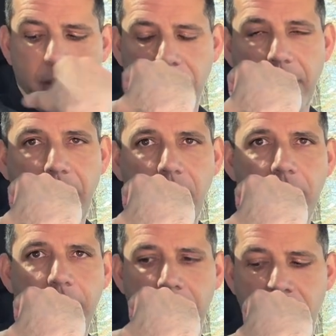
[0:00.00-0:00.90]
and air
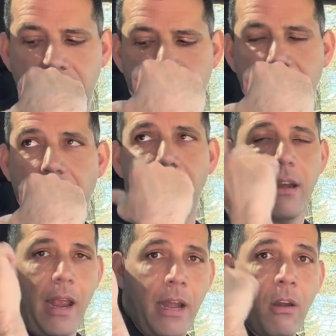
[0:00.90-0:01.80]
vents there,
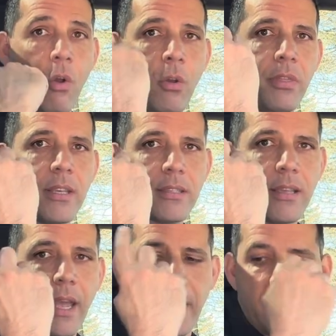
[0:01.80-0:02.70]
and on the
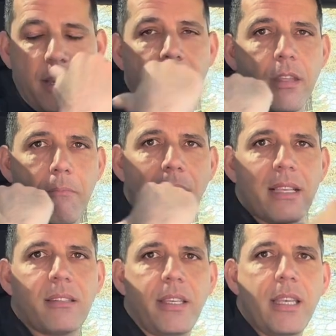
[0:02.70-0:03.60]
sides, and the back
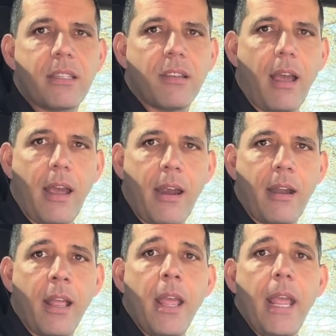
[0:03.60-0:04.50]
seats
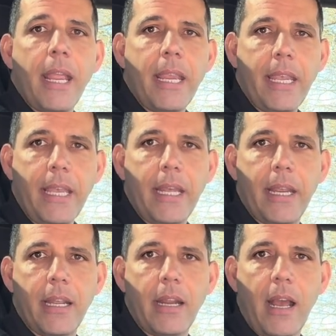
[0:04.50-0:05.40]
are
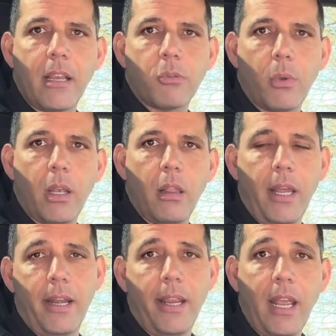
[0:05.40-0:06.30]
heated as well.
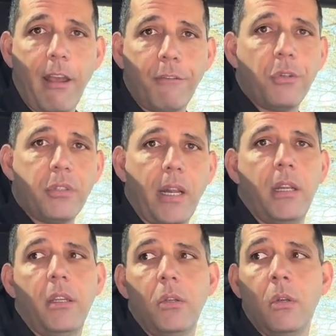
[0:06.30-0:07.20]
And I have to
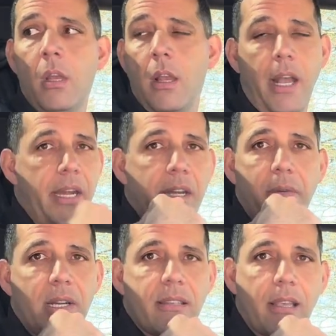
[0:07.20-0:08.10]
tell you, I
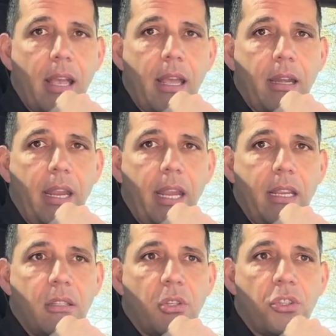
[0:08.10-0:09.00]
never sat
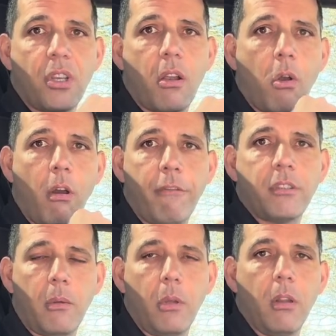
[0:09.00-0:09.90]
in such a
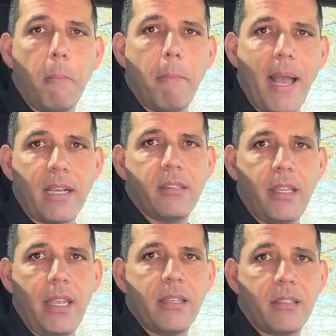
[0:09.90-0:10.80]
comfortable back
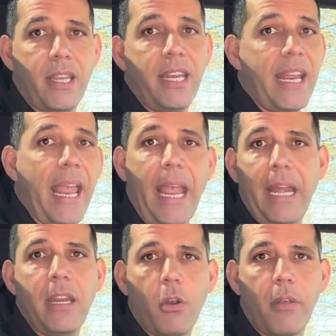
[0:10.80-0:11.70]
seats in
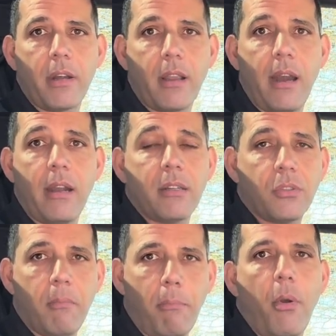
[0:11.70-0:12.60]
any other car,
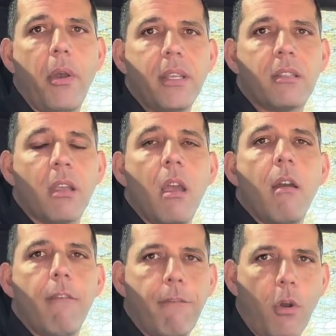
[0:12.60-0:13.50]
so points
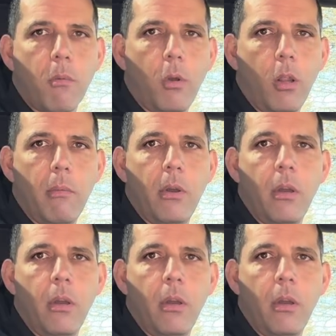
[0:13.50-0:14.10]
for Volvo.